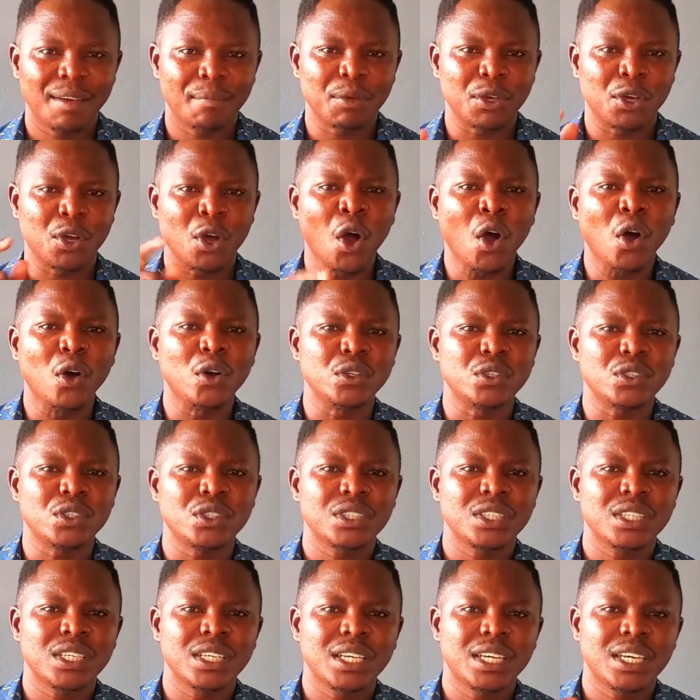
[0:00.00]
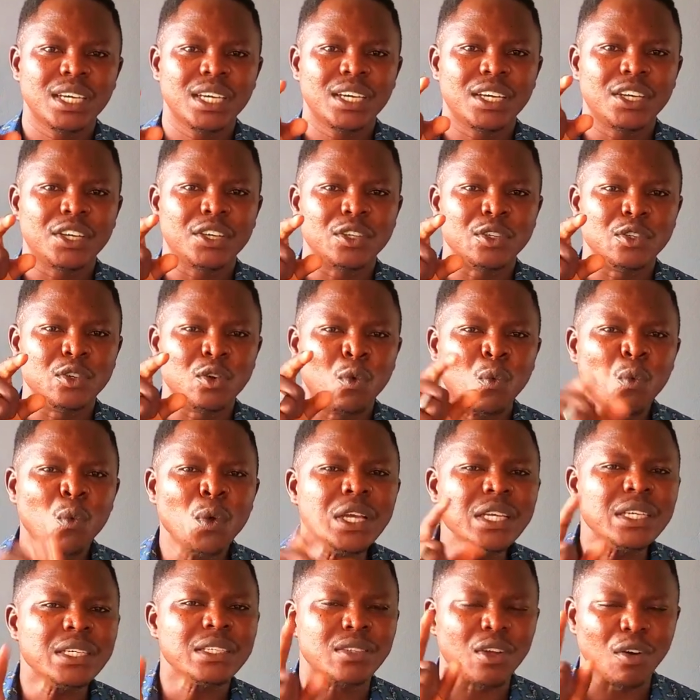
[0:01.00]
because your
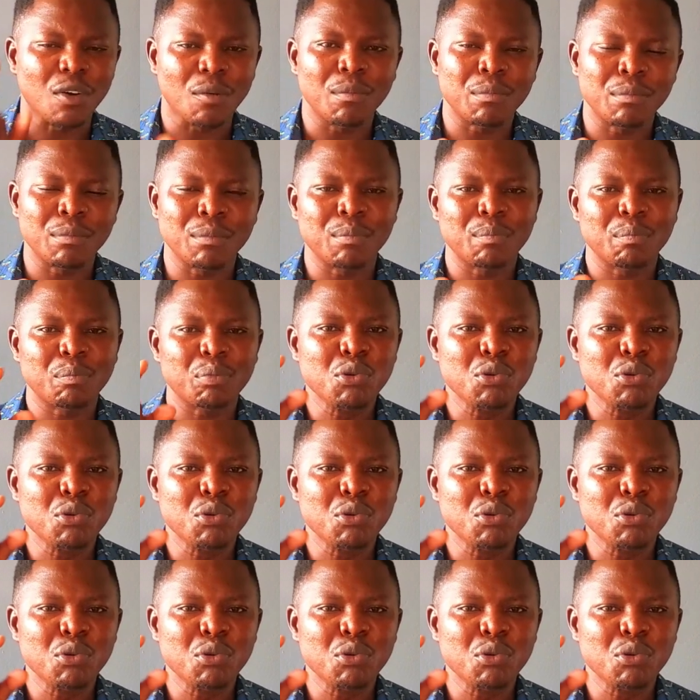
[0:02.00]
wisdom